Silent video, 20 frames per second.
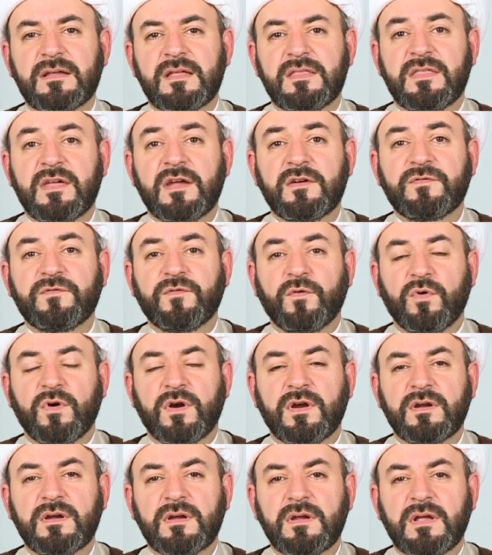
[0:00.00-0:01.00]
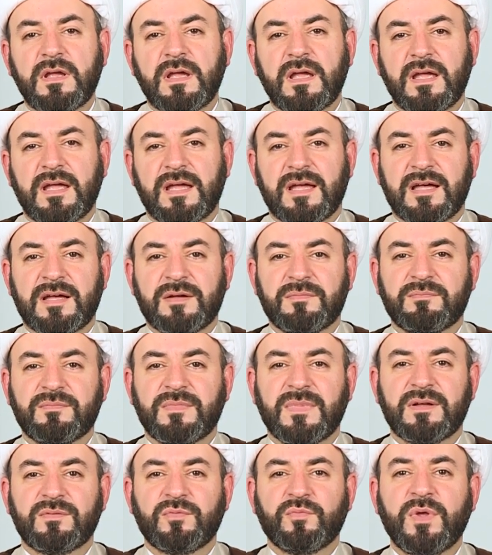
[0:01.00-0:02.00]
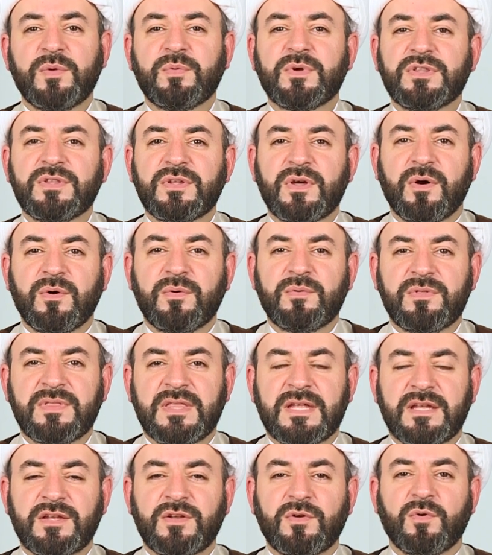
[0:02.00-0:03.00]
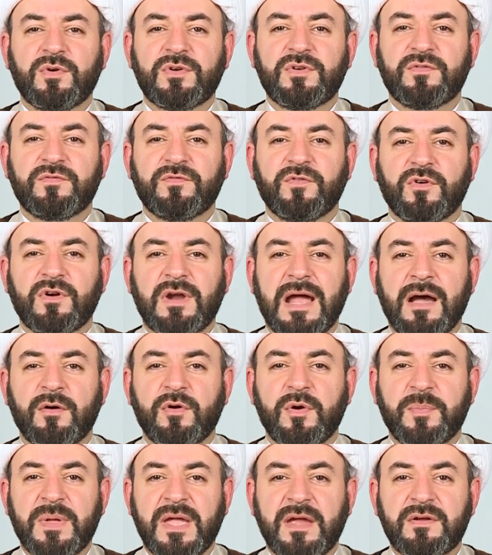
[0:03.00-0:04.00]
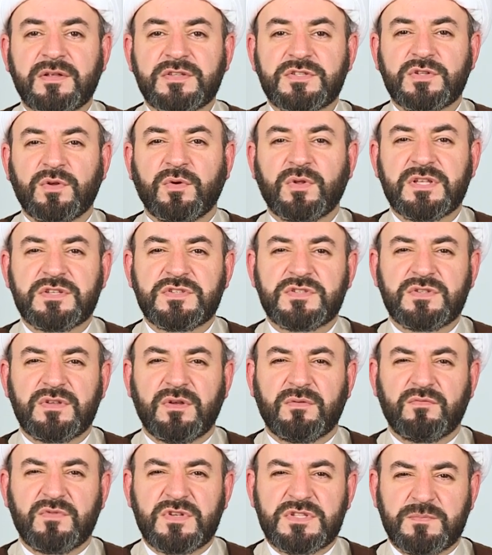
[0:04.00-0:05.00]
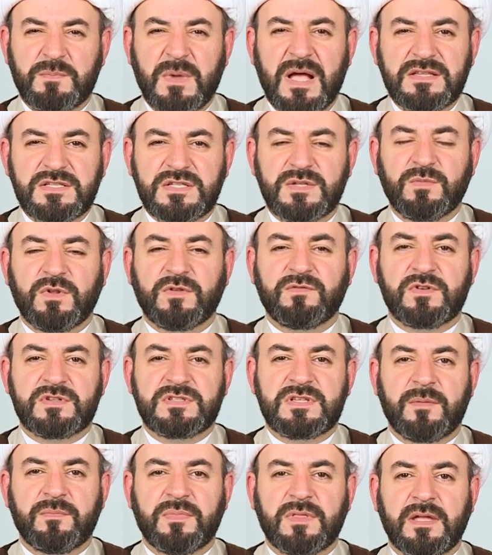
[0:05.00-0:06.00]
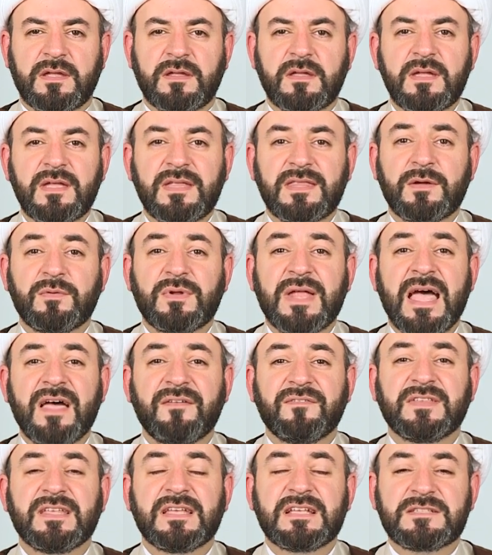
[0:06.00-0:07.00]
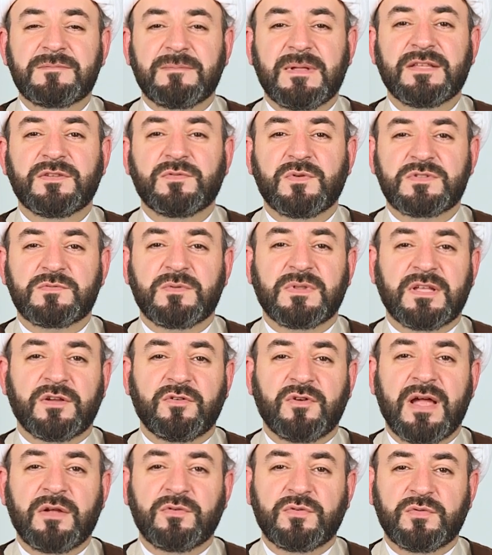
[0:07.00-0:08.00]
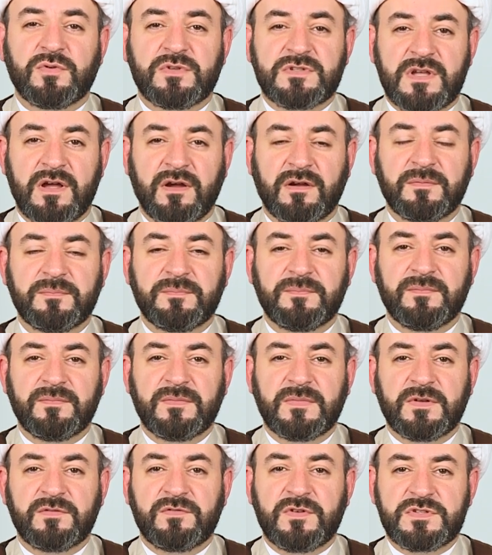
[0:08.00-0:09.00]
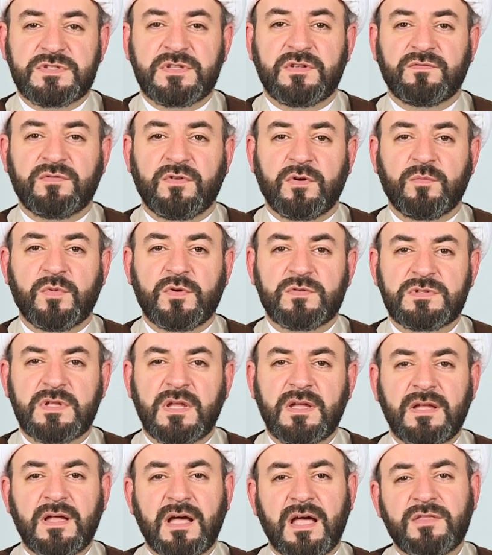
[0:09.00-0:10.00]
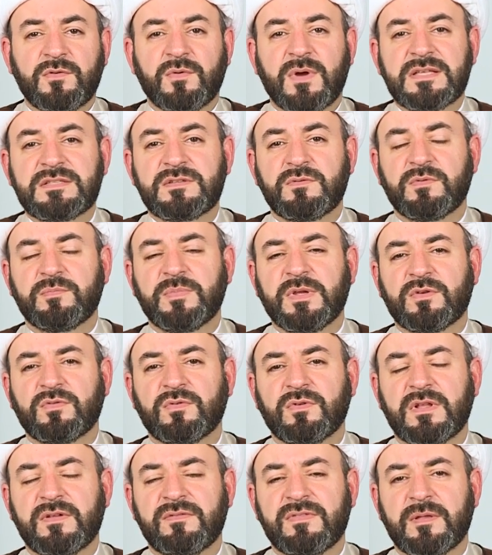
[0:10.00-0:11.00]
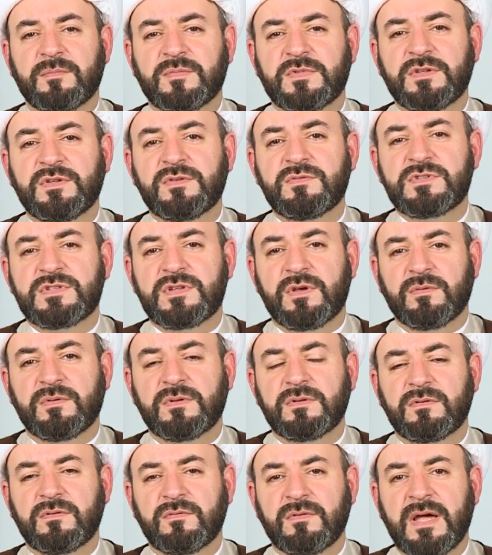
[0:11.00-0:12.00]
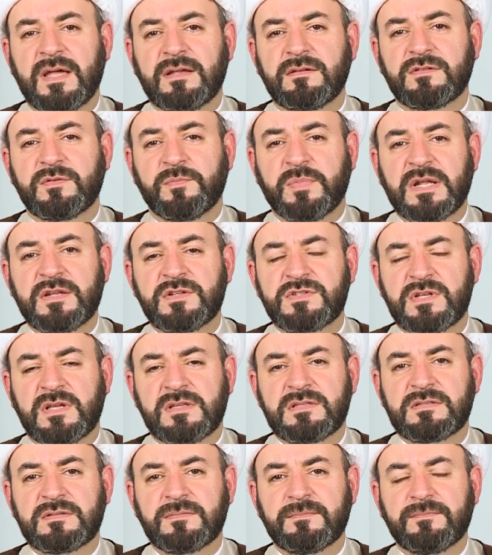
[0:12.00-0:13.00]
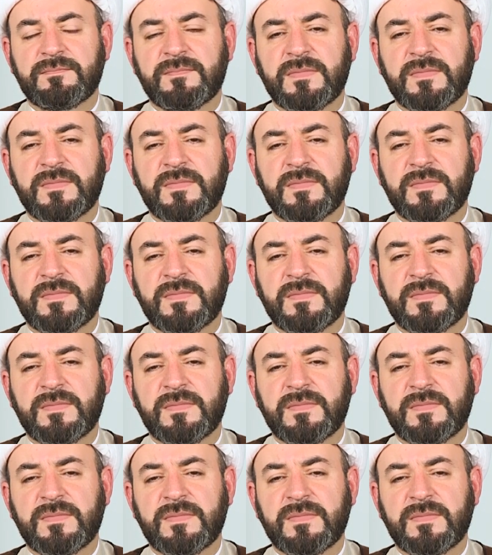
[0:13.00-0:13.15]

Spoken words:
Therefore, we would know that in order for our parents to hold us responsible for something, they would have to explain to us what the ground rules are, first and foremost. Otherwise, it would be cruel of them to do so, right? To punish us.